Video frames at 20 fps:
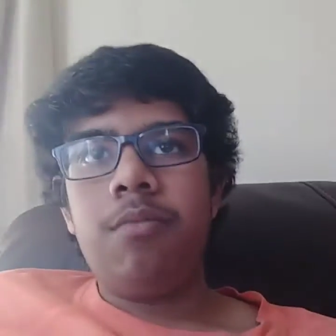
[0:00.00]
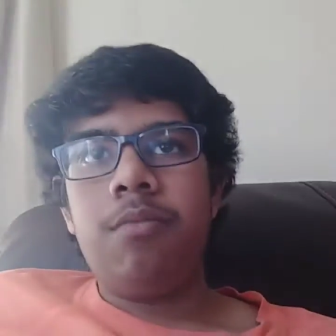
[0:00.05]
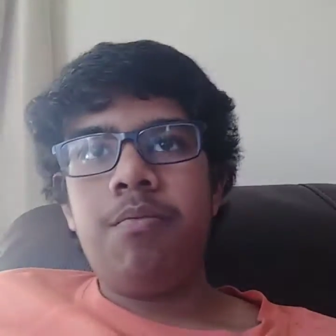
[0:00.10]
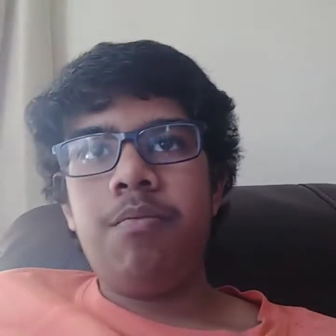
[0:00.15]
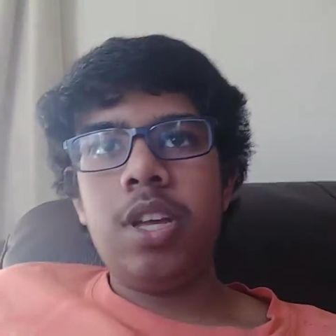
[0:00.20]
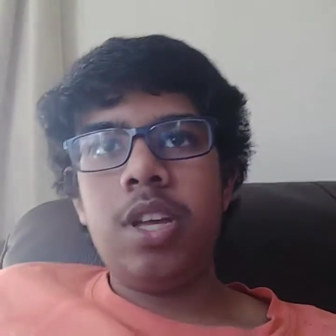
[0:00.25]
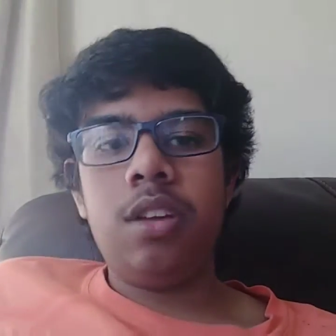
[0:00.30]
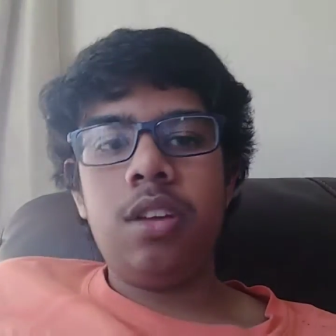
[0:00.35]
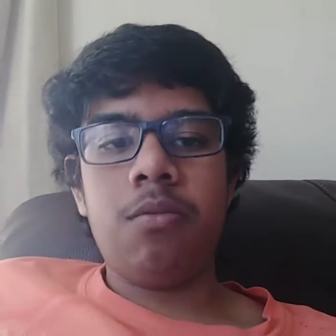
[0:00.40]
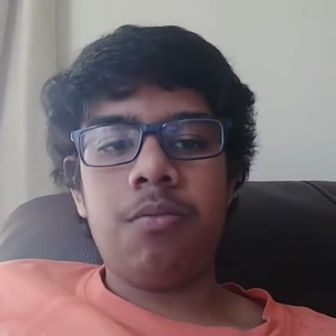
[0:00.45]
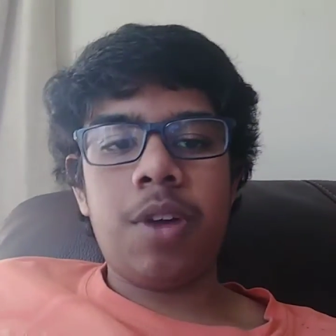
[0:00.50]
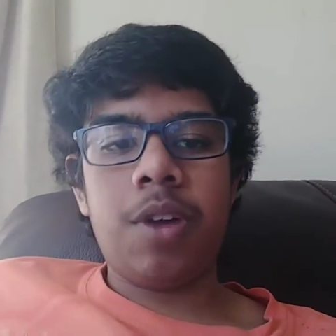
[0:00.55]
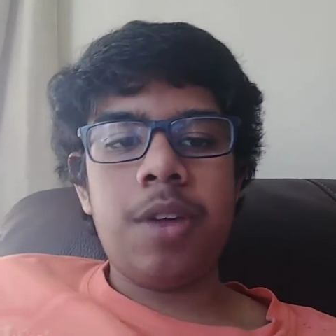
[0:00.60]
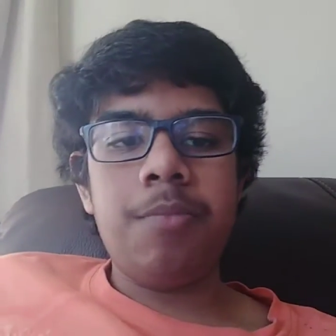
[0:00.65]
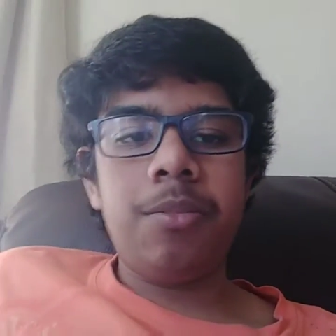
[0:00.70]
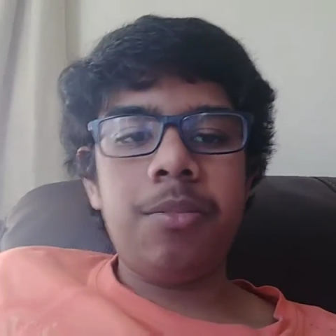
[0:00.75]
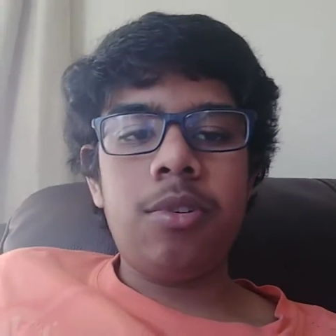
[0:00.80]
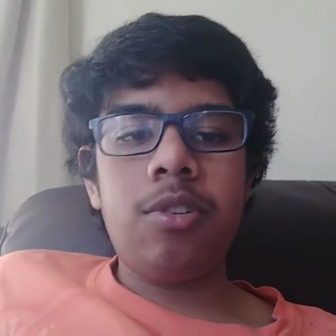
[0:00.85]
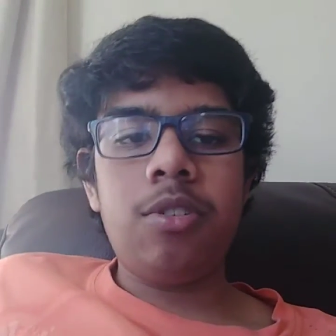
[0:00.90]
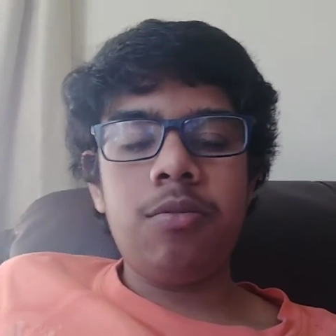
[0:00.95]
be
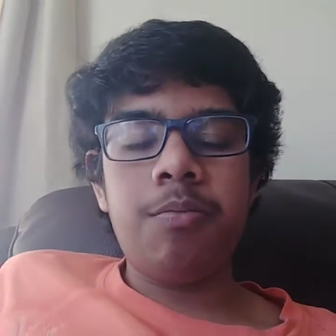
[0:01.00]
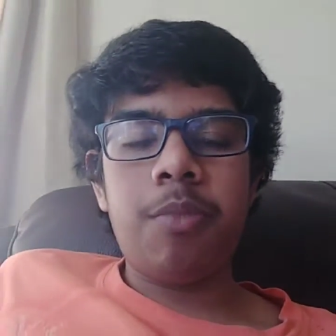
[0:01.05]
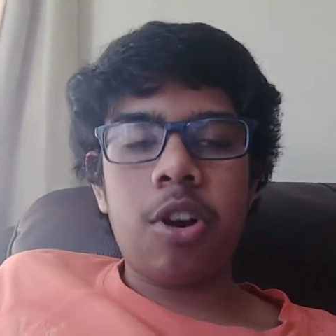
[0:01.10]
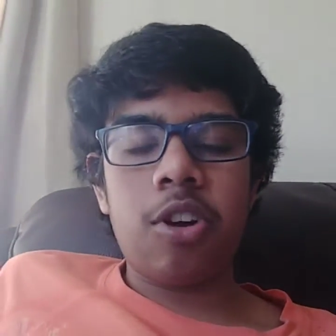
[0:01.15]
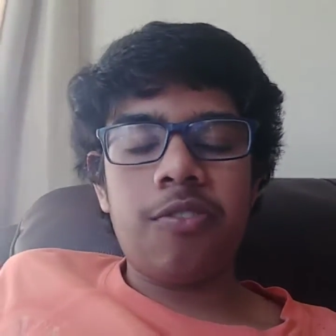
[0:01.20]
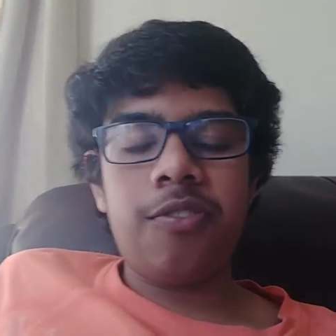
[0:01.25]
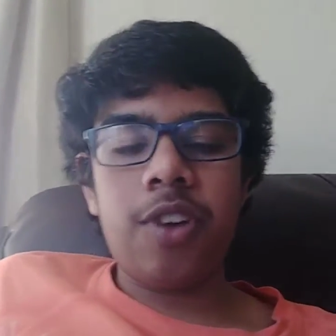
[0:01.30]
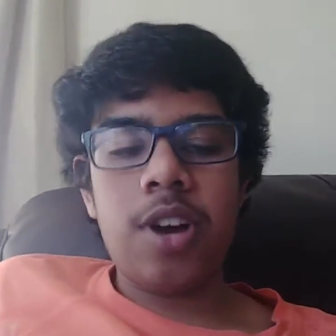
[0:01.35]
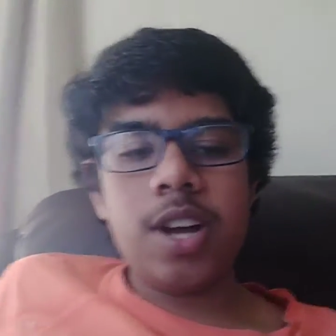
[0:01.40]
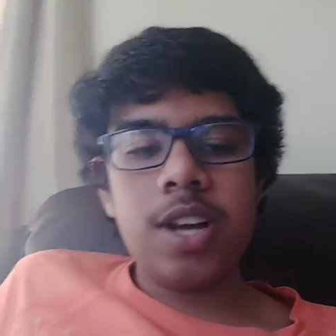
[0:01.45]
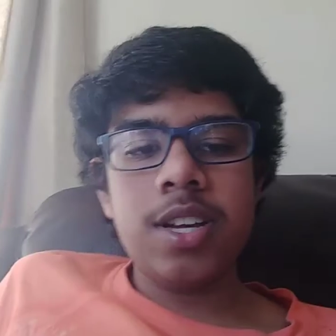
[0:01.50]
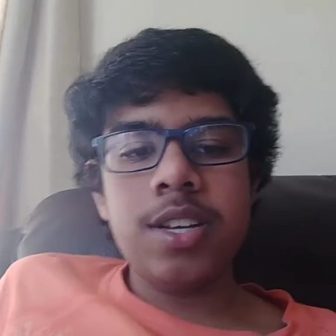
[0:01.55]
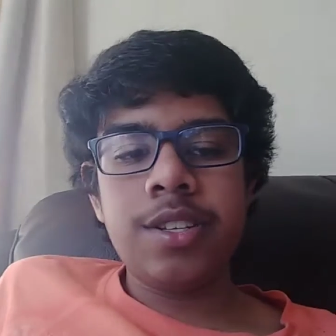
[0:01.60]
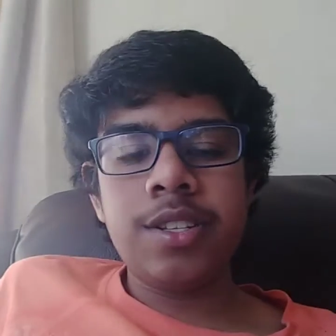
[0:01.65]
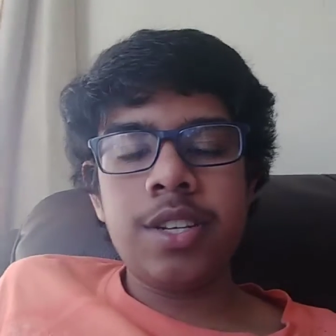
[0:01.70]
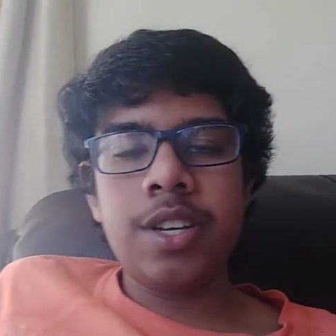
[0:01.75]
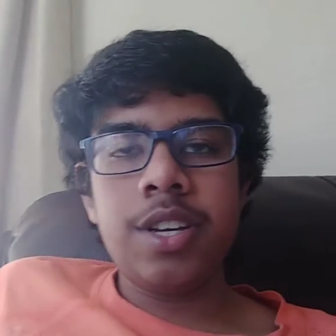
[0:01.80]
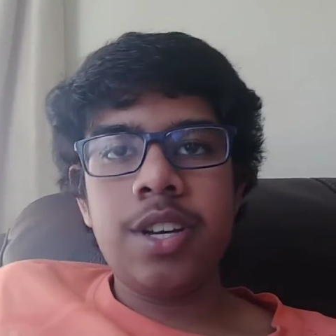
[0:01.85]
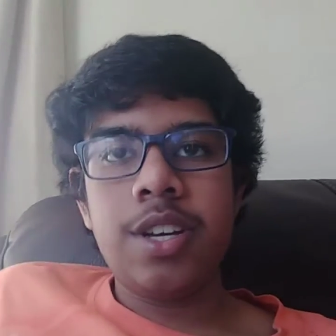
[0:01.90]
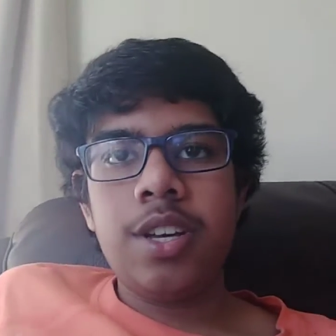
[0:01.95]
rainbow butterflies,